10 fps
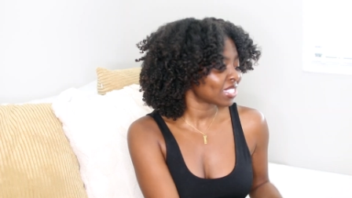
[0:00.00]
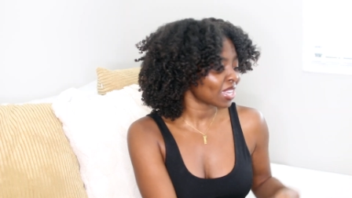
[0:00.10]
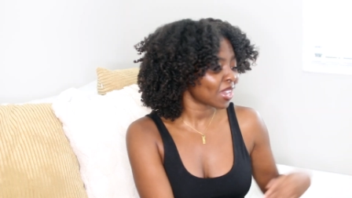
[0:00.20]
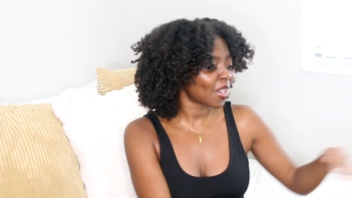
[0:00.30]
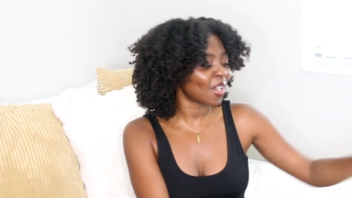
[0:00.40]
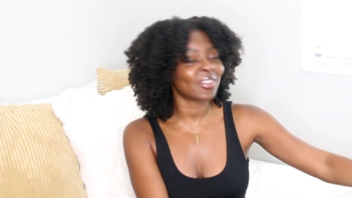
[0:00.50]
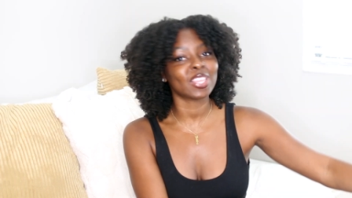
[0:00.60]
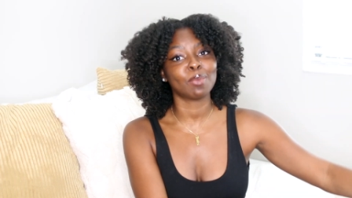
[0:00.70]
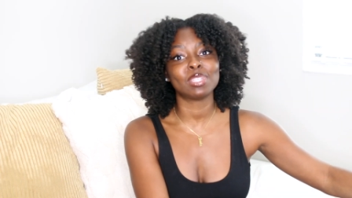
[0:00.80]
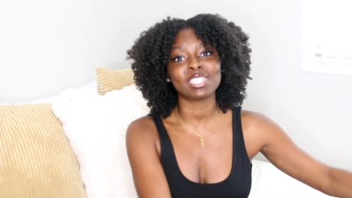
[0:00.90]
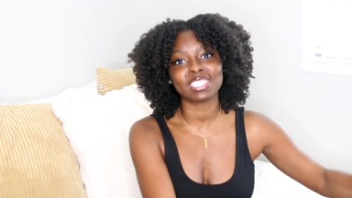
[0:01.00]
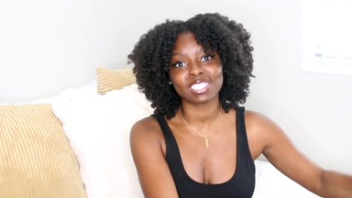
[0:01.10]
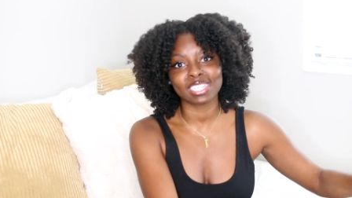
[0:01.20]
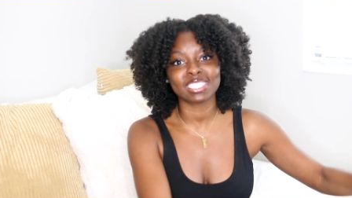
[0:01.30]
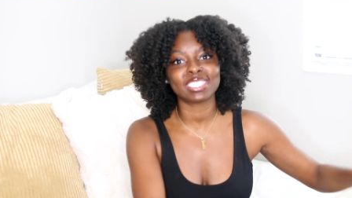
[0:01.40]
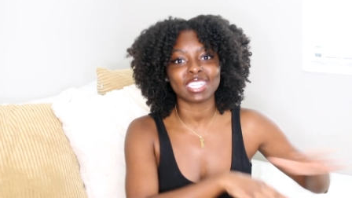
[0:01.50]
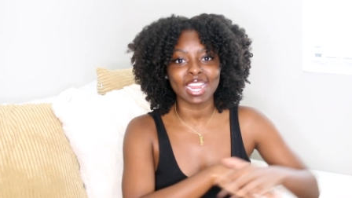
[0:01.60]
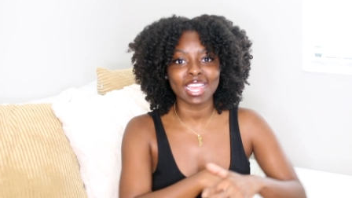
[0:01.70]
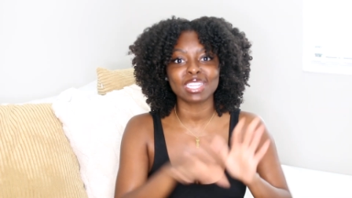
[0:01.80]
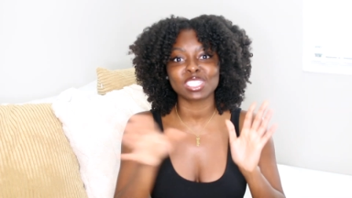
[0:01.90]
so let me just
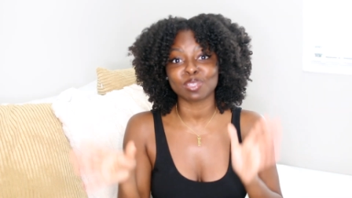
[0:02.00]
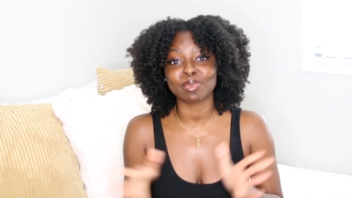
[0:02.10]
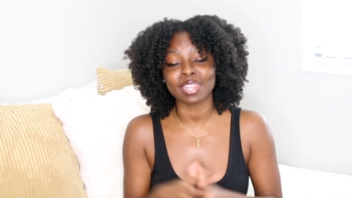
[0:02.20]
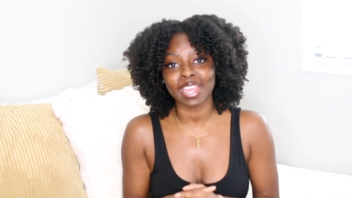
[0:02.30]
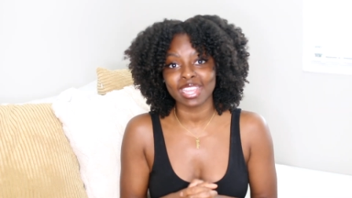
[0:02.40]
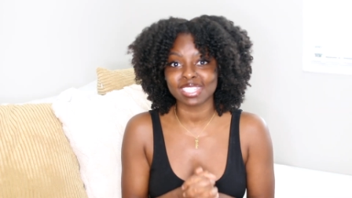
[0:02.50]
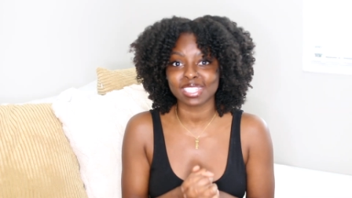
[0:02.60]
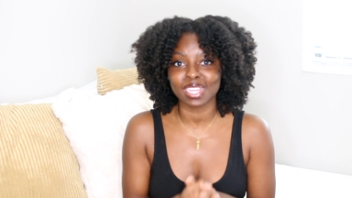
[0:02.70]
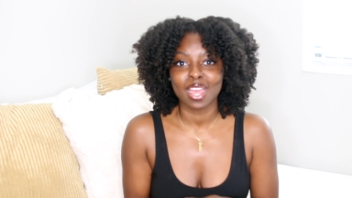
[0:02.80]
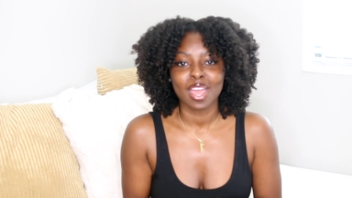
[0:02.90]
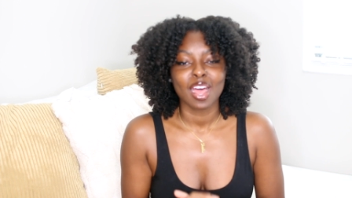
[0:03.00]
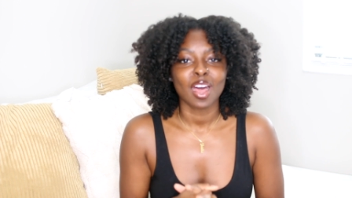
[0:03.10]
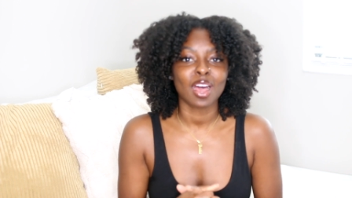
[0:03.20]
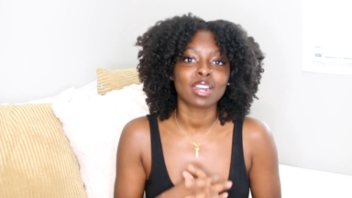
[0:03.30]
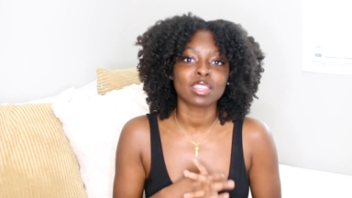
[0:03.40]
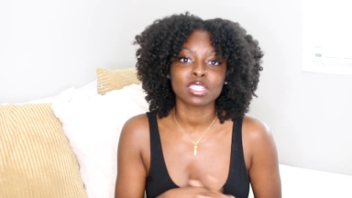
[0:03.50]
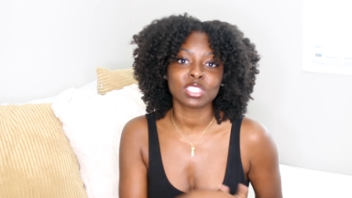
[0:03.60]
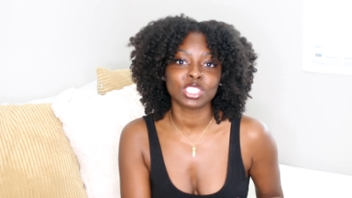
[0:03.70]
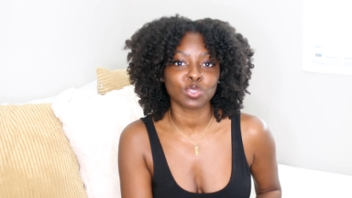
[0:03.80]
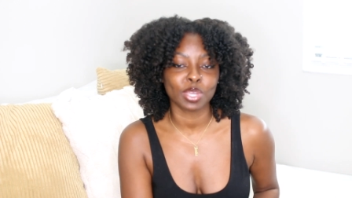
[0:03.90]
shed some light on
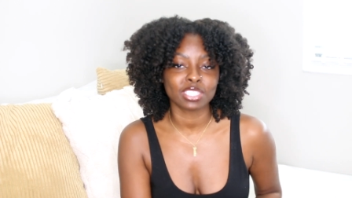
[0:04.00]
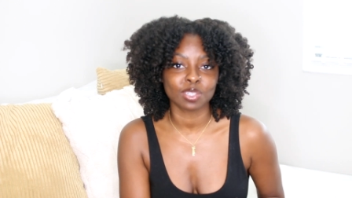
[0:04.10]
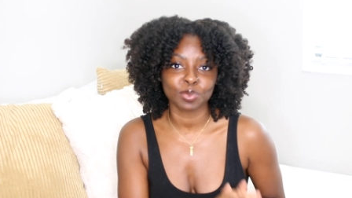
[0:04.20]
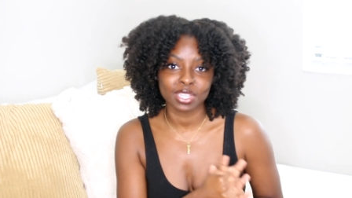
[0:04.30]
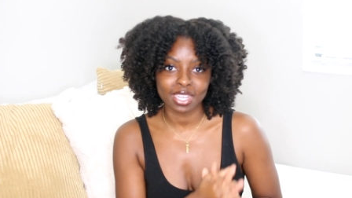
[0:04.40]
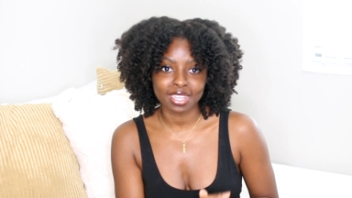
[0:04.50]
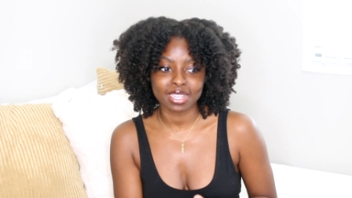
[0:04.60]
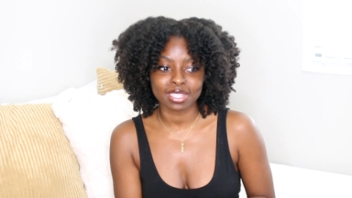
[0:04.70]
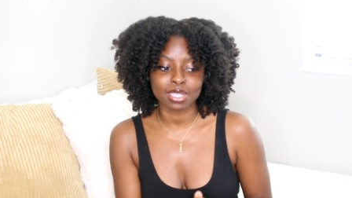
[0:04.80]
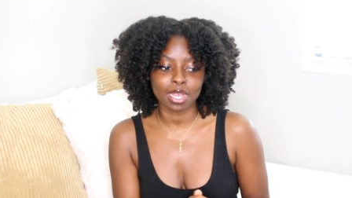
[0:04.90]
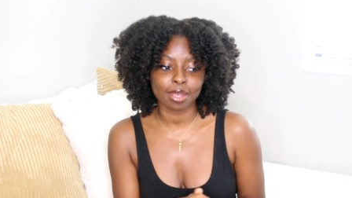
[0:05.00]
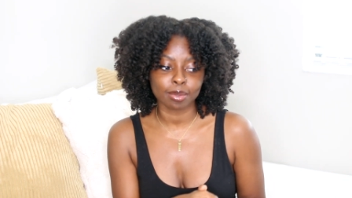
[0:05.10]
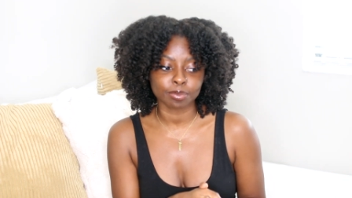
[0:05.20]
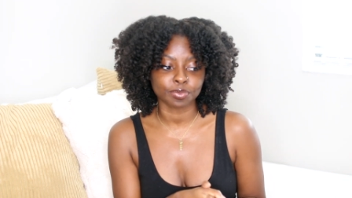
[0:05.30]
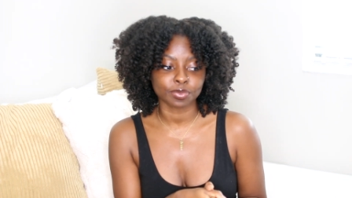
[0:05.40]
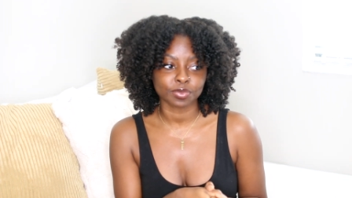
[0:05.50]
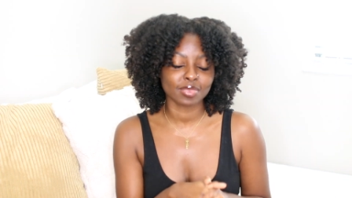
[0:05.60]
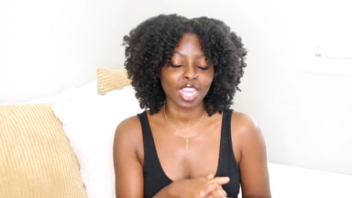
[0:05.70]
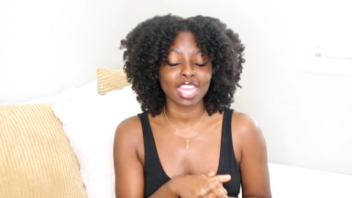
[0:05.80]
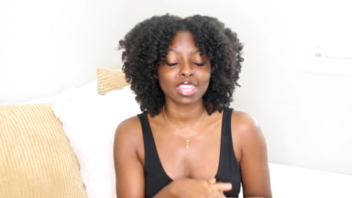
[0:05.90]
this situation because um,
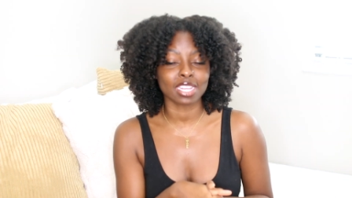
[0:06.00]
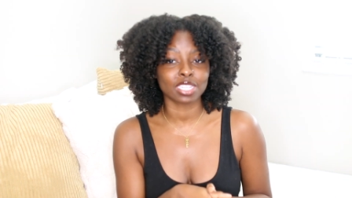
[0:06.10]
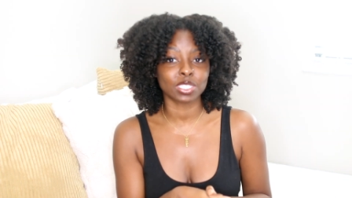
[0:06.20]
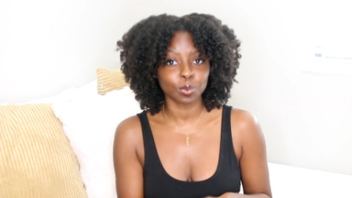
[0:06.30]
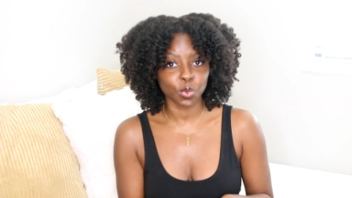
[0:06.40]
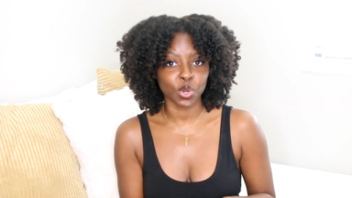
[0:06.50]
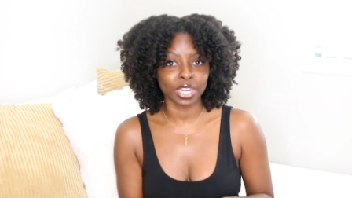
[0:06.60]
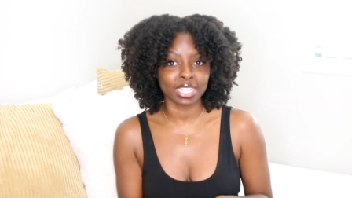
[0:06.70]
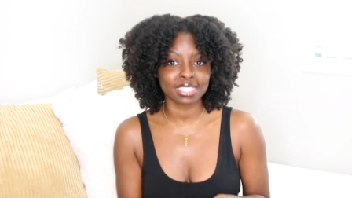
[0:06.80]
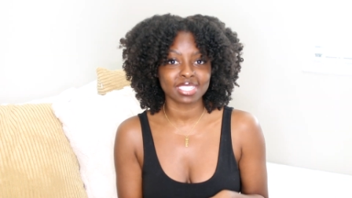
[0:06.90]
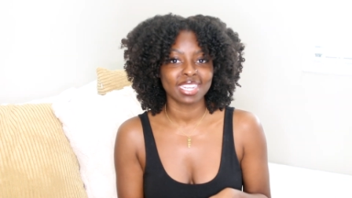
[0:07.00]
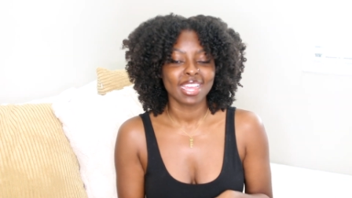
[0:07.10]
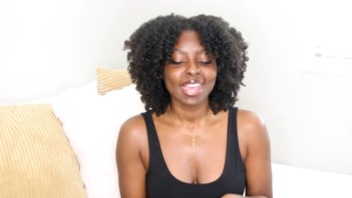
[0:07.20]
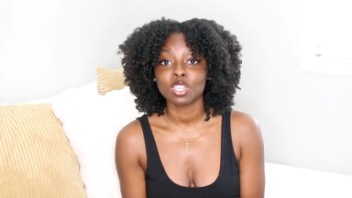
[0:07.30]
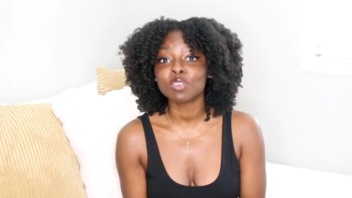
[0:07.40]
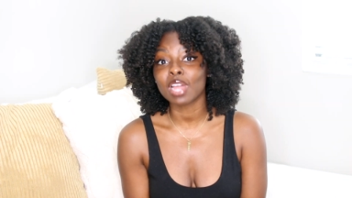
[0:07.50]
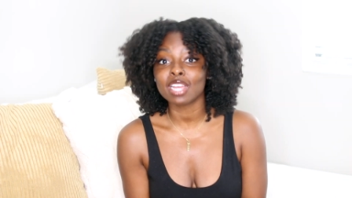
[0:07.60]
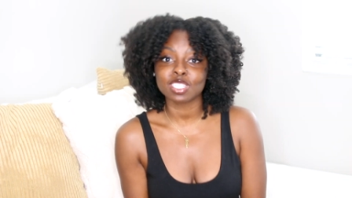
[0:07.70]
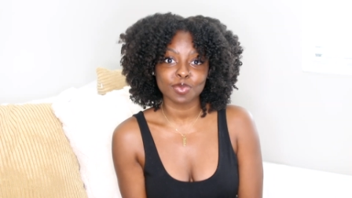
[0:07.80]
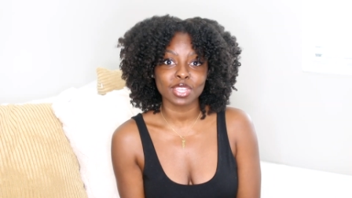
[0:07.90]
I think it's important. You've
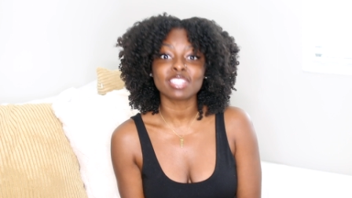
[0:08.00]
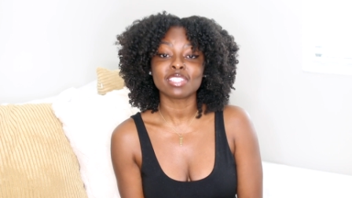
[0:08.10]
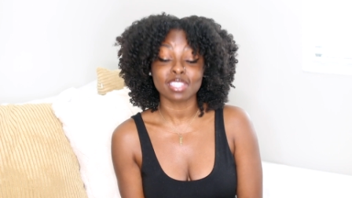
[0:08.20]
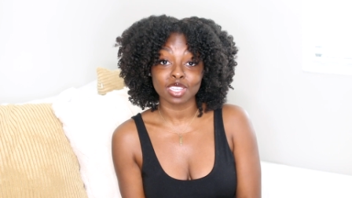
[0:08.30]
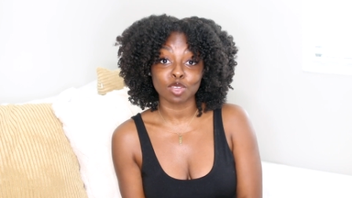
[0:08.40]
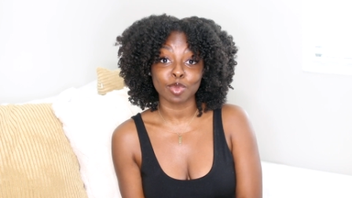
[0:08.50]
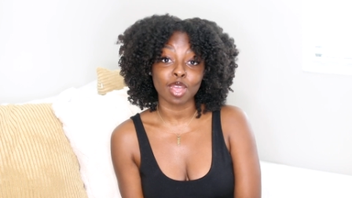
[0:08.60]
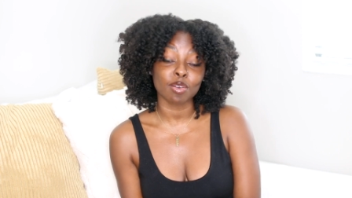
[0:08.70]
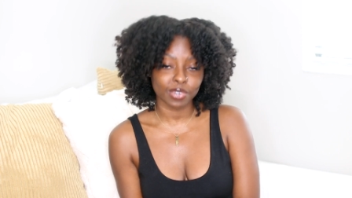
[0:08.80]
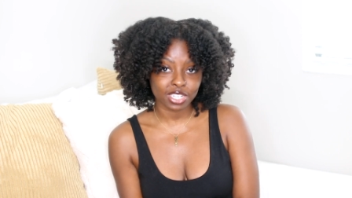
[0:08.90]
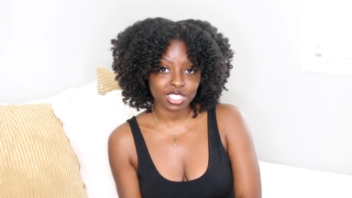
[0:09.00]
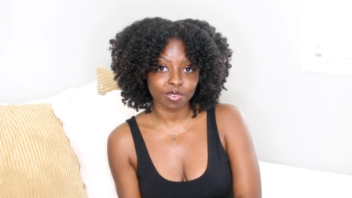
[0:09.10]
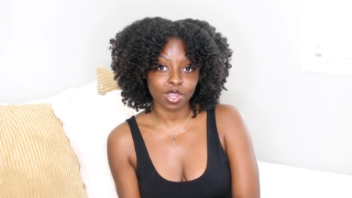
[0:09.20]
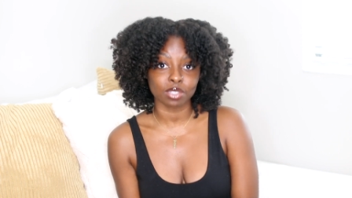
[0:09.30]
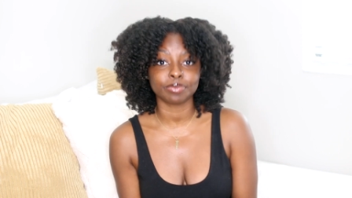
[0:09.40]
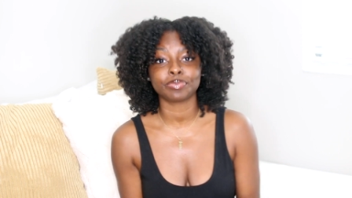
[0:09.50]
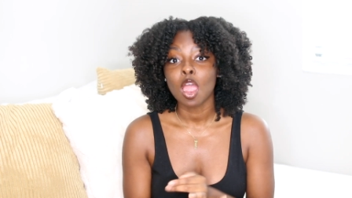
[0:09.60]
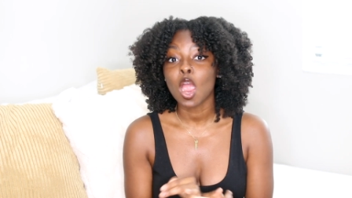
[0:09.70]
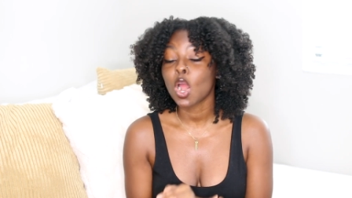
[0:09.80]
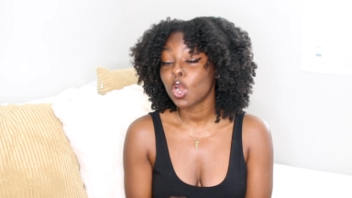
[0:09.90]
got some things to think about. First of all,
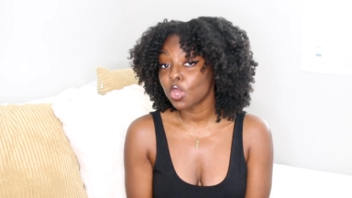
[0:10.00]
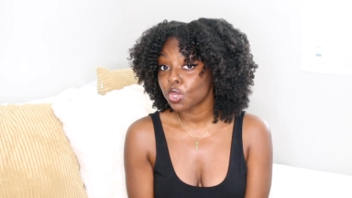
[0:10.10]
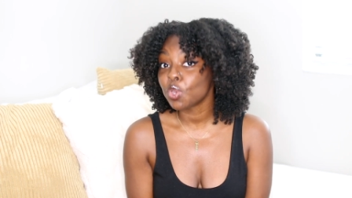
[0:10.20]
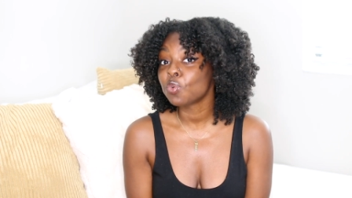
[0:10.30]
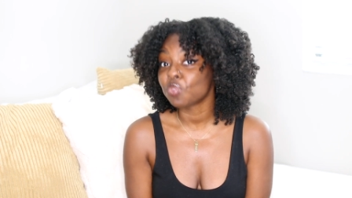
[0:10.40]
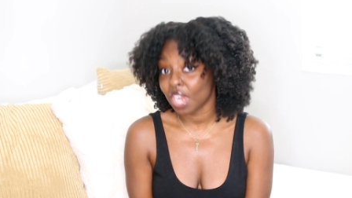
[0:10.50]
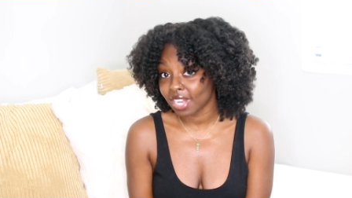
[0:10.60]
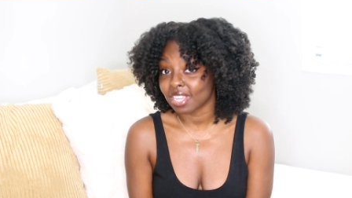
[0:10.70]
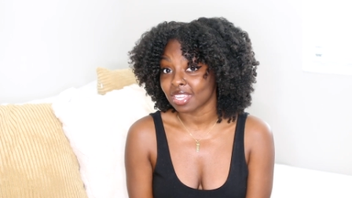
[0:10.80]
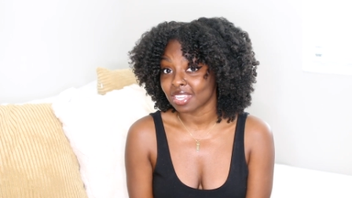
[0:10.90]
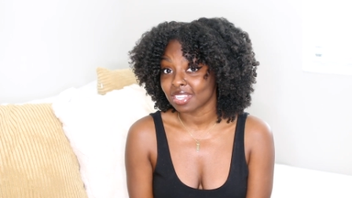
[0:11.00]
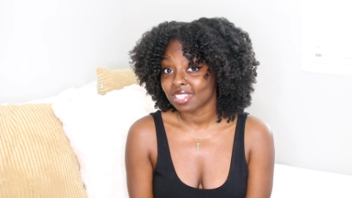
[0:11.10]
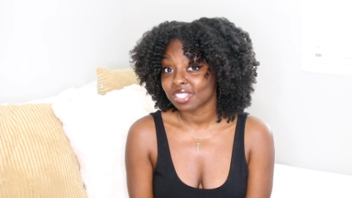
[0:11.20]
are you ready